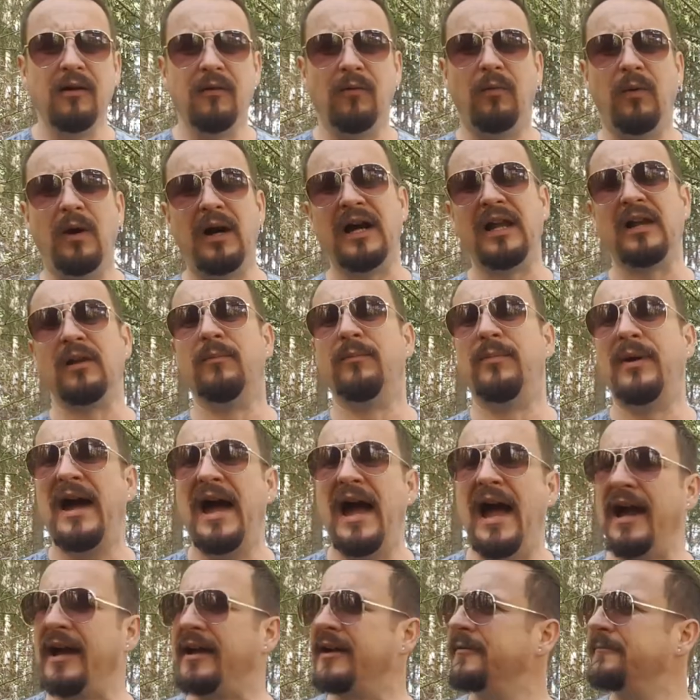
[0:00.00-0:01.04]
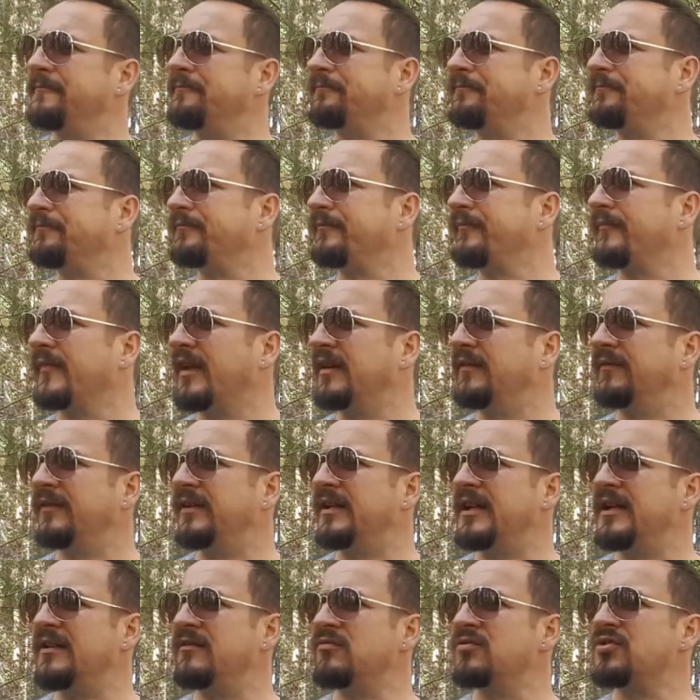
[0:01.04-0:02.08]
while back
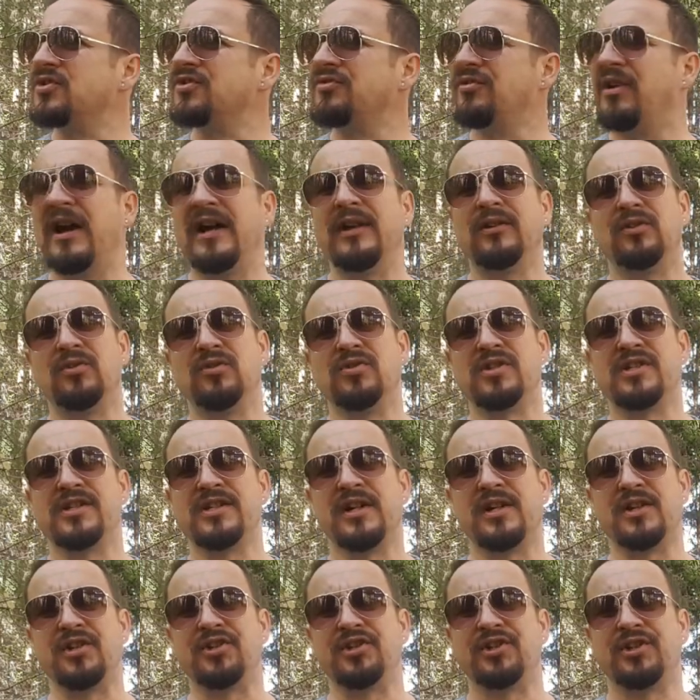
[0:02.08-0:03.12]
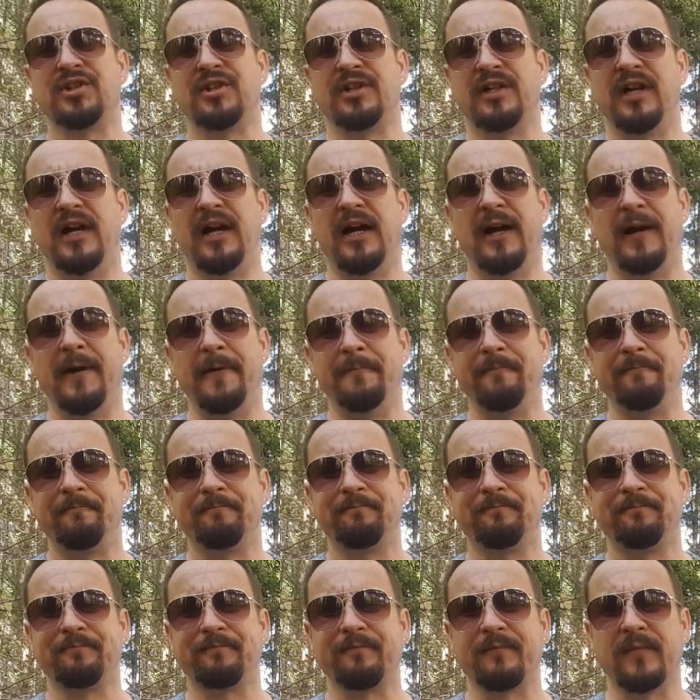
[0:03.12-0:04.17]
when I was trying to search uh,
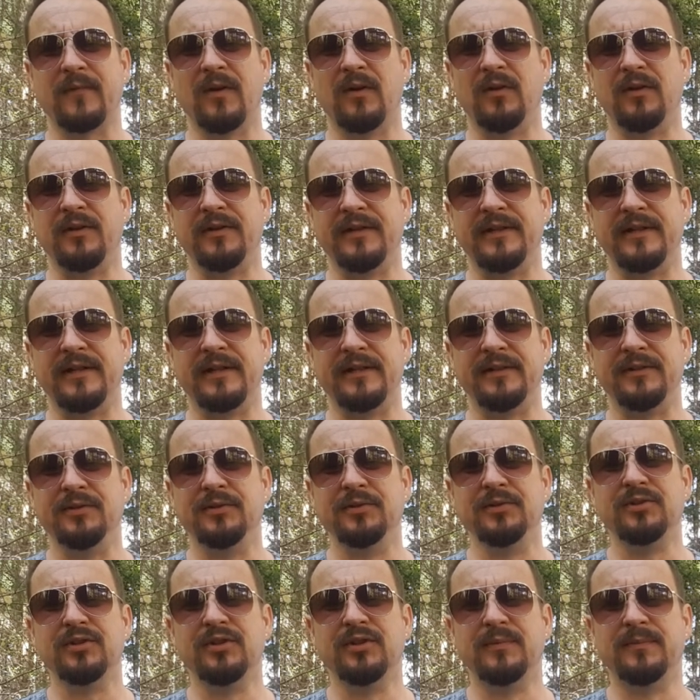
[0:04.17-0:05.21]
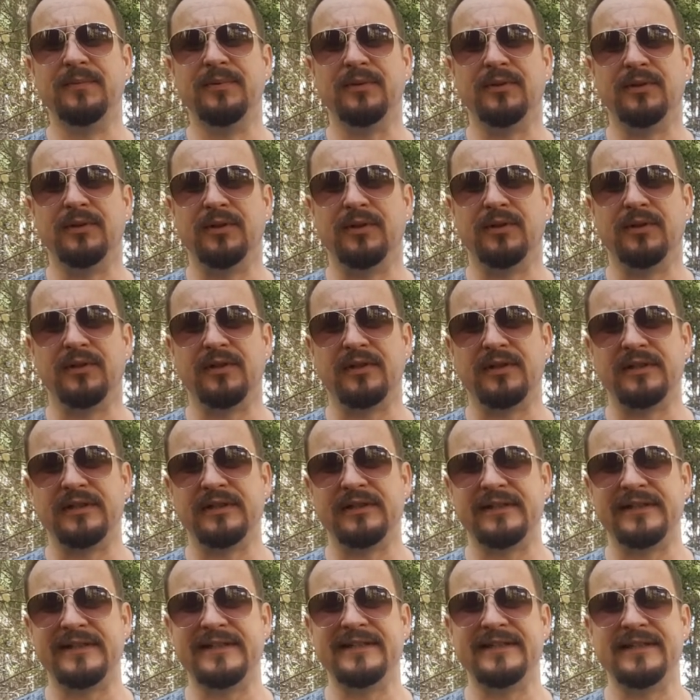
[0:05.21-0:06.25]
on uh, YouTube or
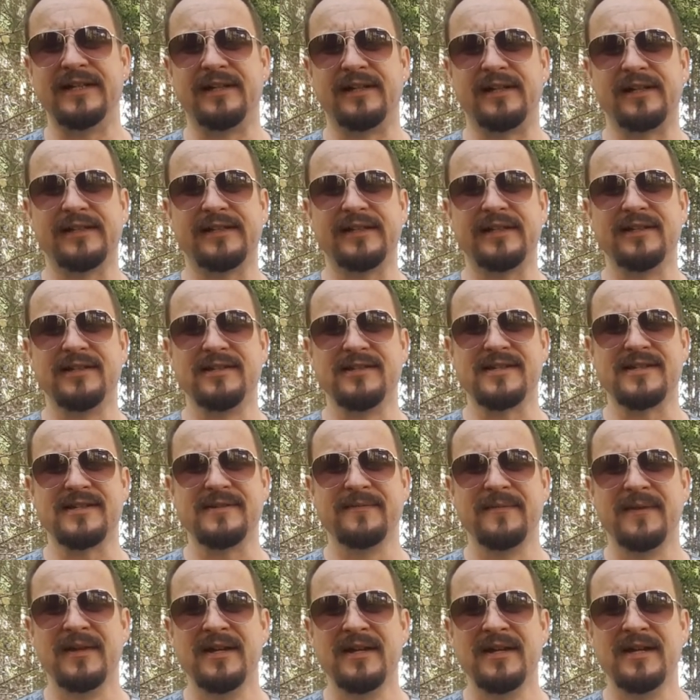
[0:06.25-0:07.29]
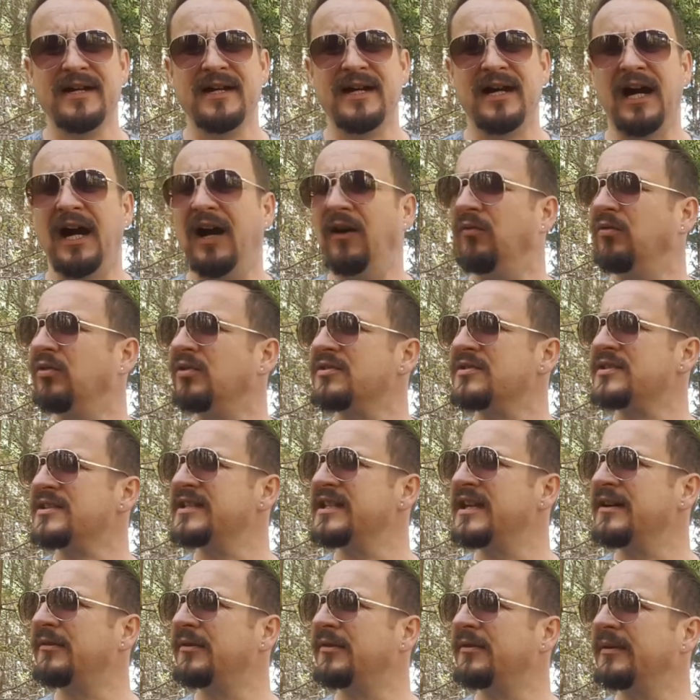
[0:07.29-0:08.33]
uh, read articles I was
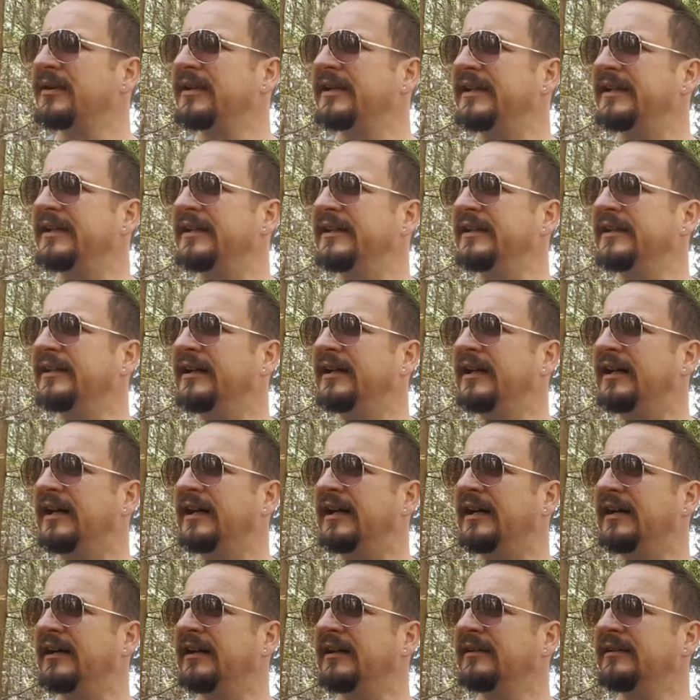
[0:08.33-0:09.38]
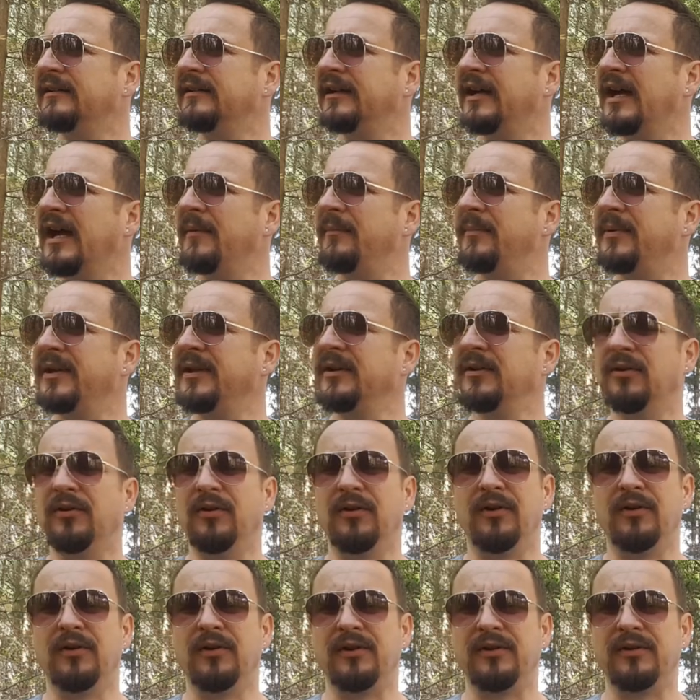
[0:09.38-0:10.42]
never really uh, happy
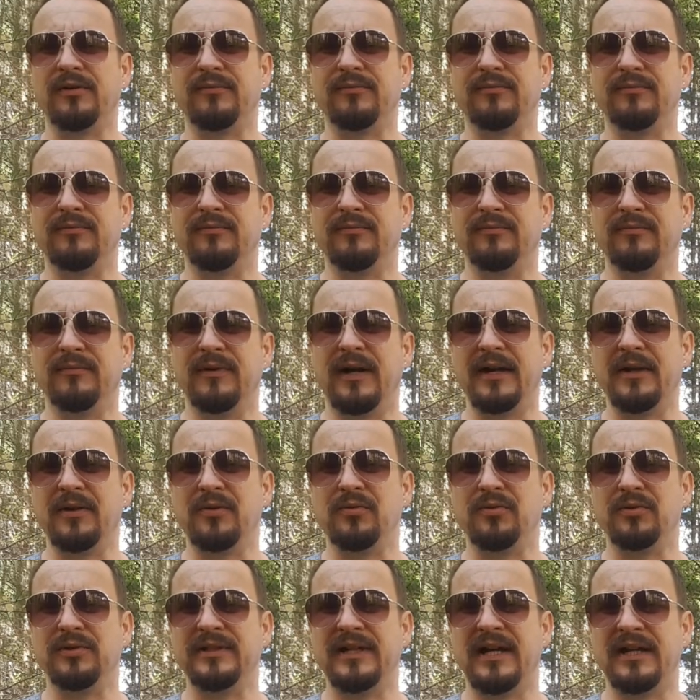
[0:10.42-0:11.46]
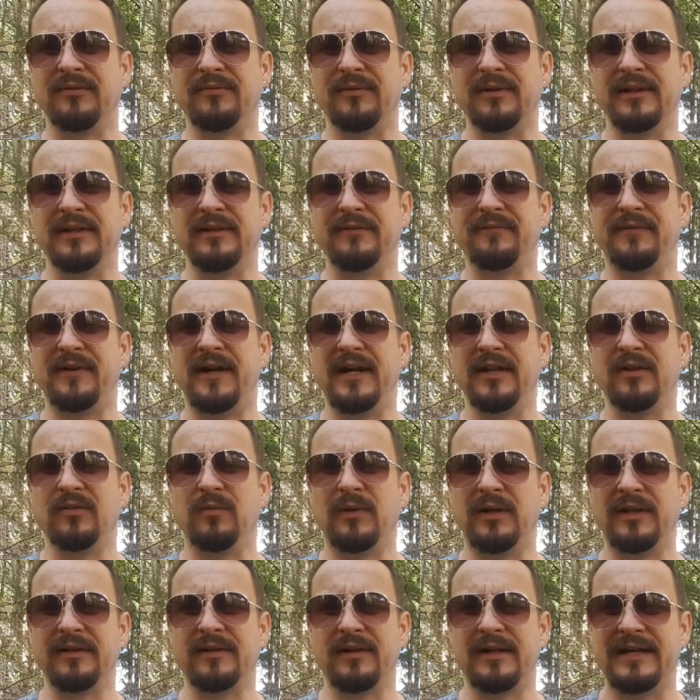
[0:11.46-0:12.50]
or I could not really find
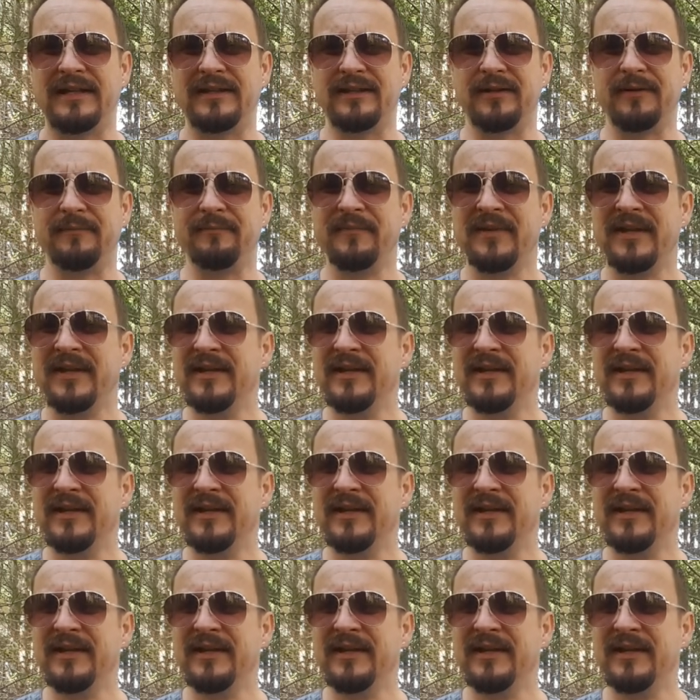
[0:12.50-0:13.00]
one rather